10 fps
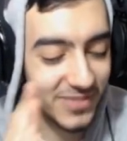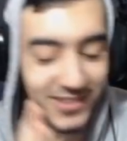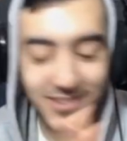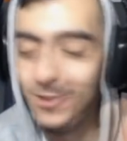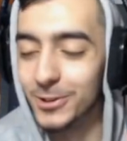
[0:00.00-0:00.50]
It's
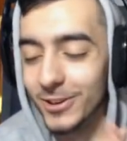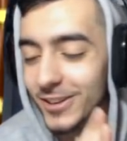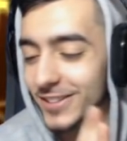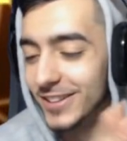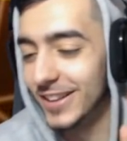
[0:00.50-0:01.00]
so
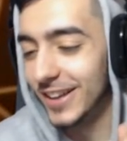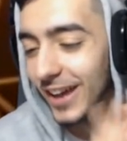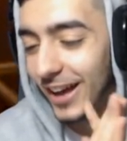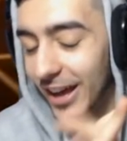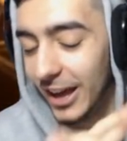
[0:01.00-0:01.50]
crazy.
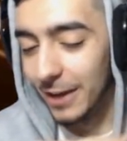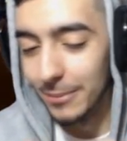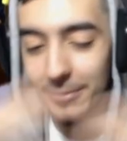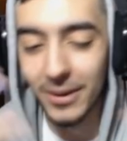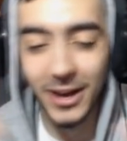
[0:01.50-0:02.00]
Uh, I'm,
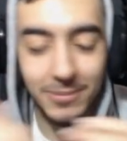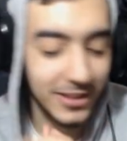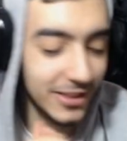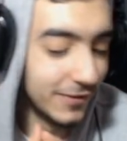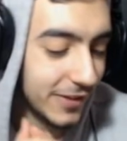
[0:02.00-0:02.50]
I'm hyped. I
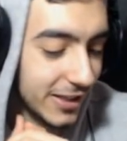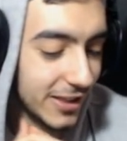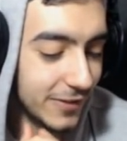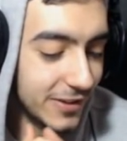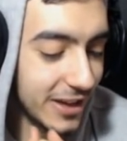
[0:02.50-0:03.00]
love I
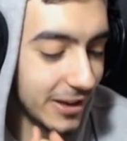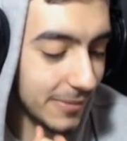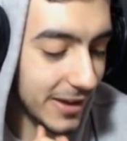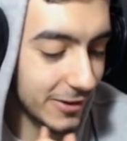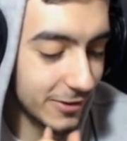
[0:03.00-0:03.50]
love these kind of
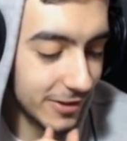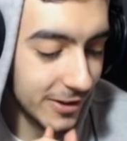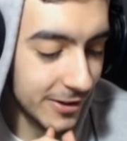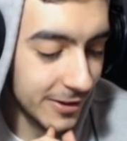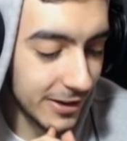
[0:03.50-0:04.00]
banners.
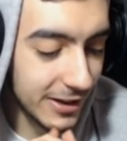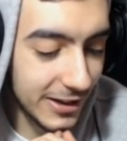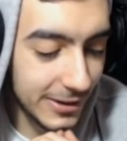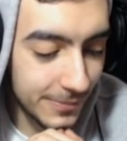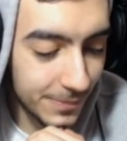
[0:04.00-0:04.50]

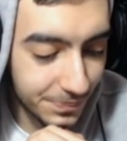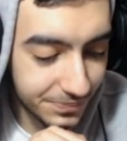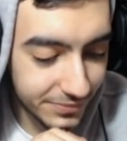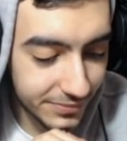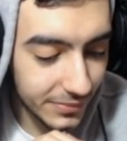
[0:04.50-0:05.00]
Um,
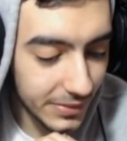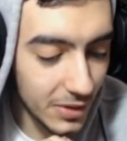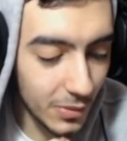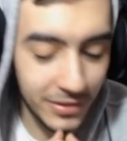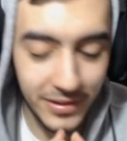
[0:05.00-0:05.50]

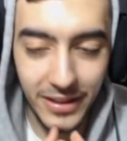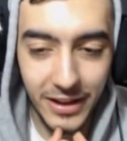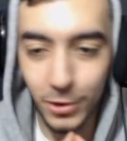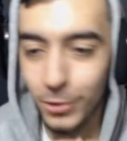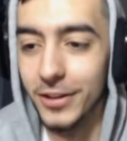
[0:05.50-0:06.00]
ones that
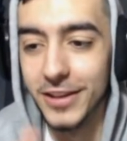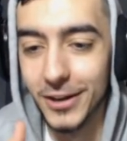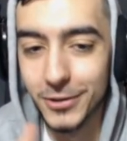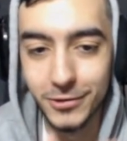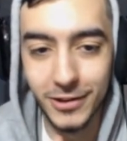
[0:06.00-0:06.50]
like all the characters